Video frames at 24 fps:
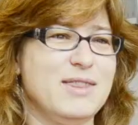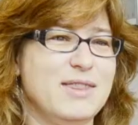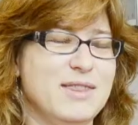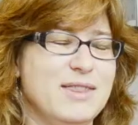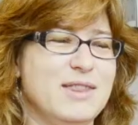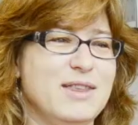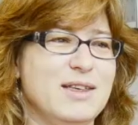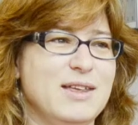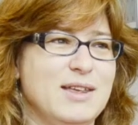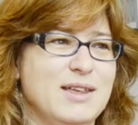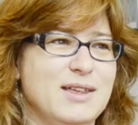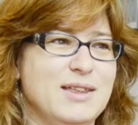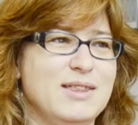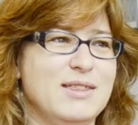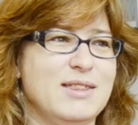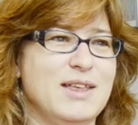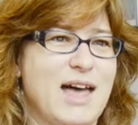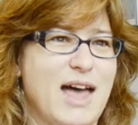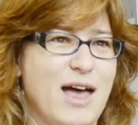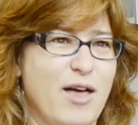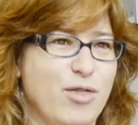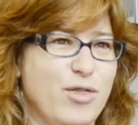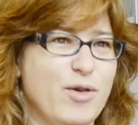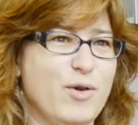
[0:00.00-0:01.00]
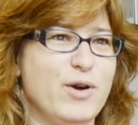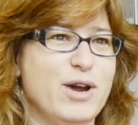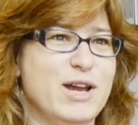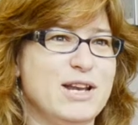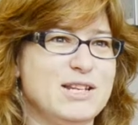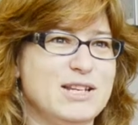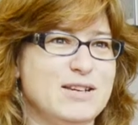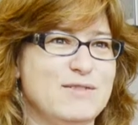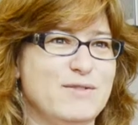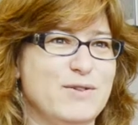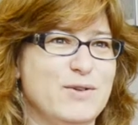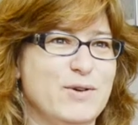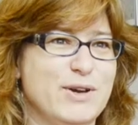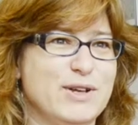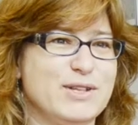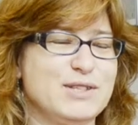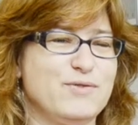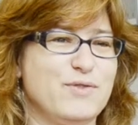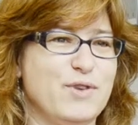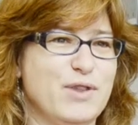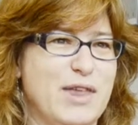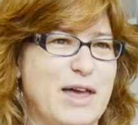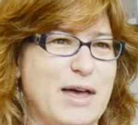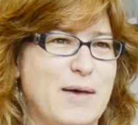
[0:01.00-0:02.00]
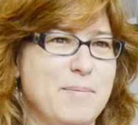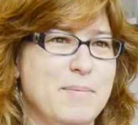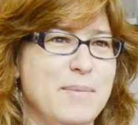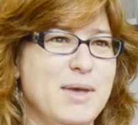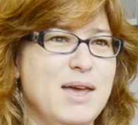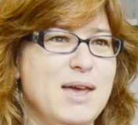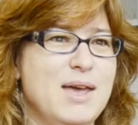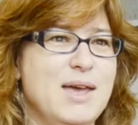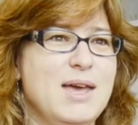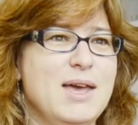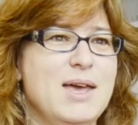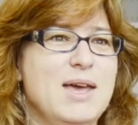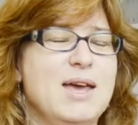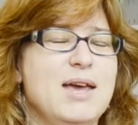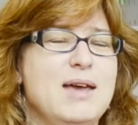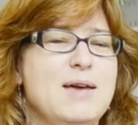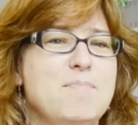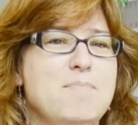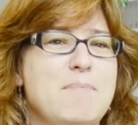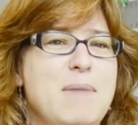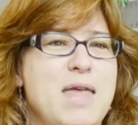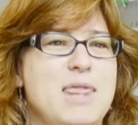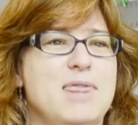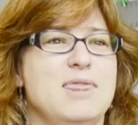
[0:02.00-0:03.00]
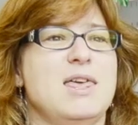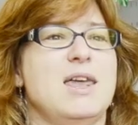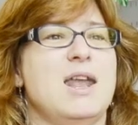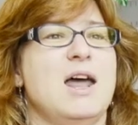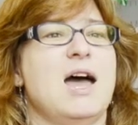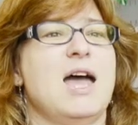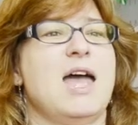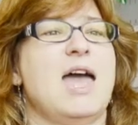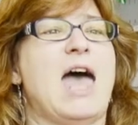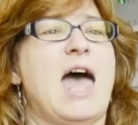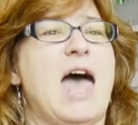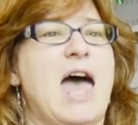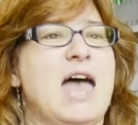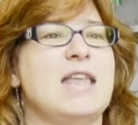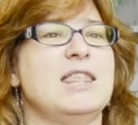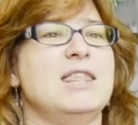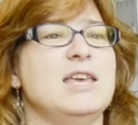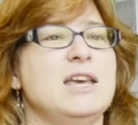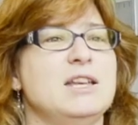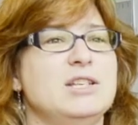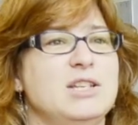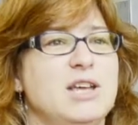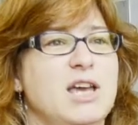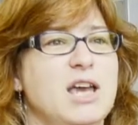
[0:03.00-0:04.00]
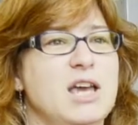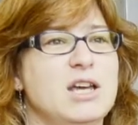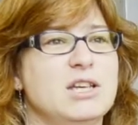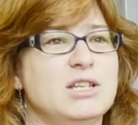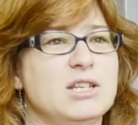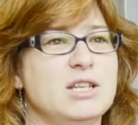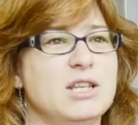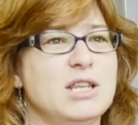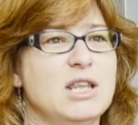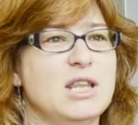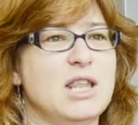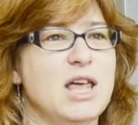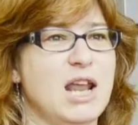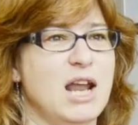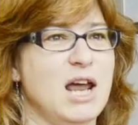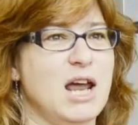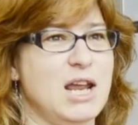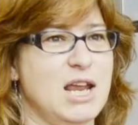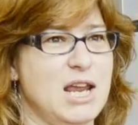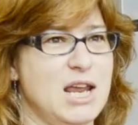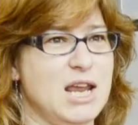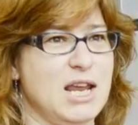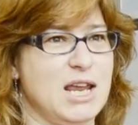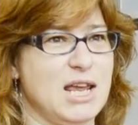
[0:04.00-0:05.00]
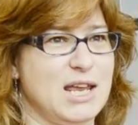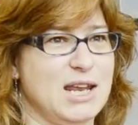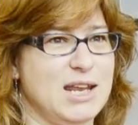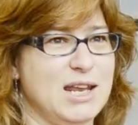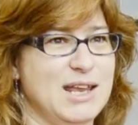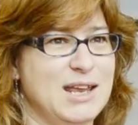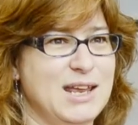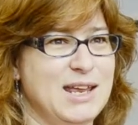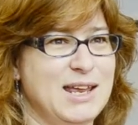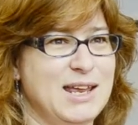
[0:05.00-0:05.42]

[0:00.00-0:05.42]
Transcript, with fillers: The, the health oriented focus for them meant that I had the education that I needed